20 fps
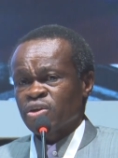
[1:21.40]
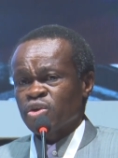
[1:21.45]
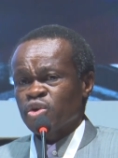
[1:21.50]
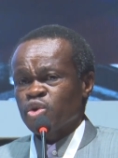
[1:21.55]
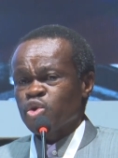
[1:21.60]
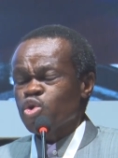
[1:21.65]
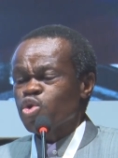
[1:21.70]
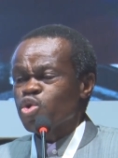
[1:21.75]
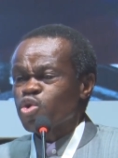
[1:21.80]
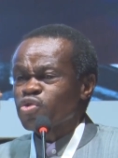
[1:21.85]

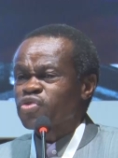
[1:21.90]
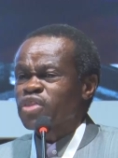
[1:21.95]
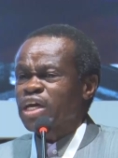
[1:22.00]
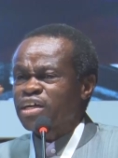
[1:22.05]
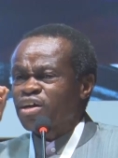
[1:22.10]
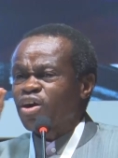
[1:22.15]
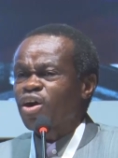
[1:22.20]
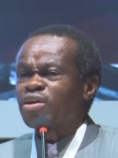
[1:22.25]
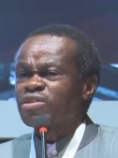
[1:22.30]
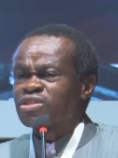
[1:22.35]
who the
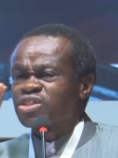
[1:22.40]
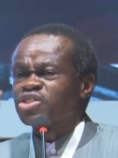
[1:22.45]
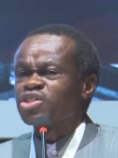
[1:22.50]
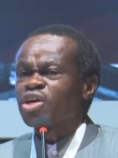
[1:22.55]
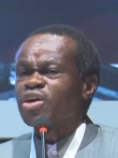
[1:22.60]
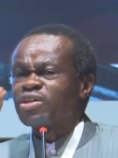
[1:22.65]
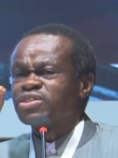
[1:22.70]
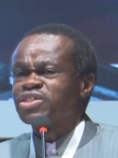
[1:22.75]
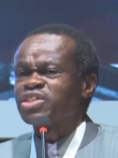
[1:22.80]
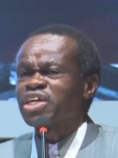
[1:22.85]

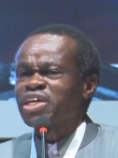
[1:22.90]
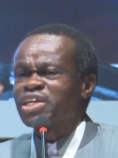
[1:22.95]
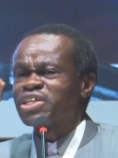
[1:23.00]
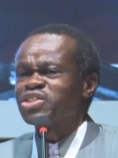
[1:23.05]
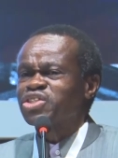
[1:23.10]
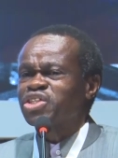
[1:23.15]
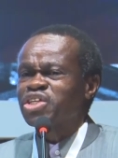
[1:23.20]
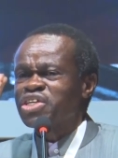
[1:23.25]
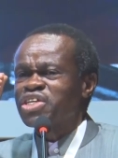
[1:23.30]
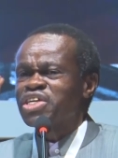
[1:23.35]
consulting
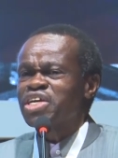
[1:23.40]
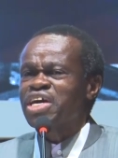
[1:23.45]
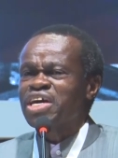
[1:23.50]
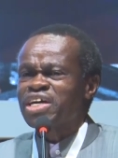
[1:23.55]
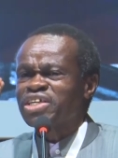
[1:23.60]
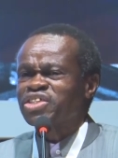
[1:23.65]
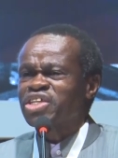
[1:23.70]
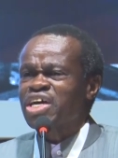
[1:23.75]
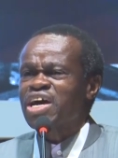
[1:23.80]
engineers